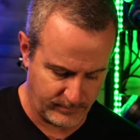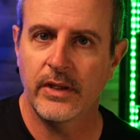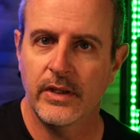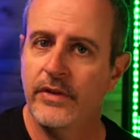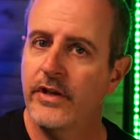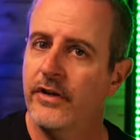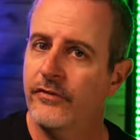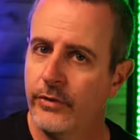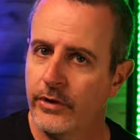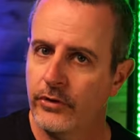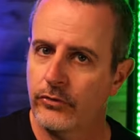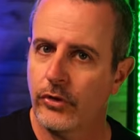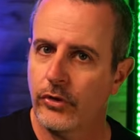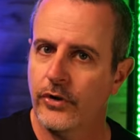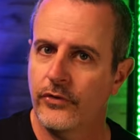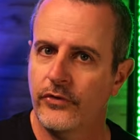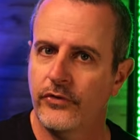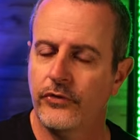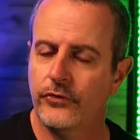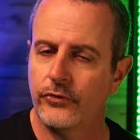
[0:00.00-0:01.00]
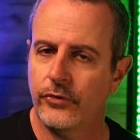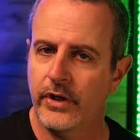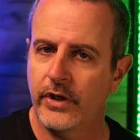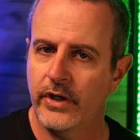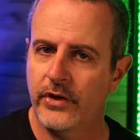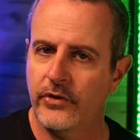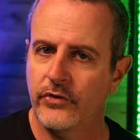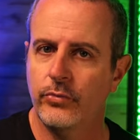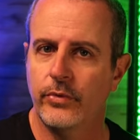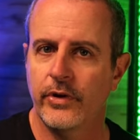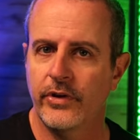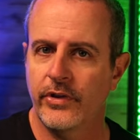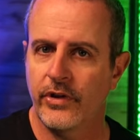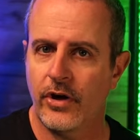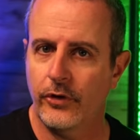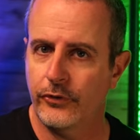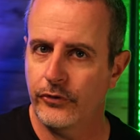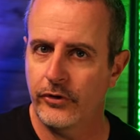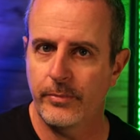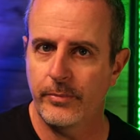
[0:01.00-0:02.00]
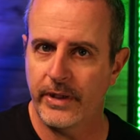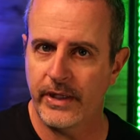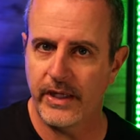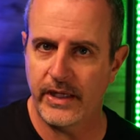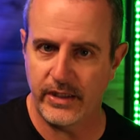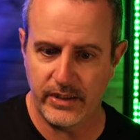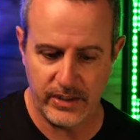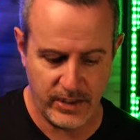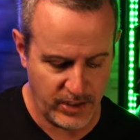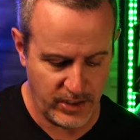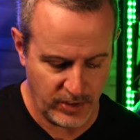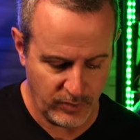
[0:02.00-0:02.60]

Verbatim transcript: And then if we cross strings with alternate picking,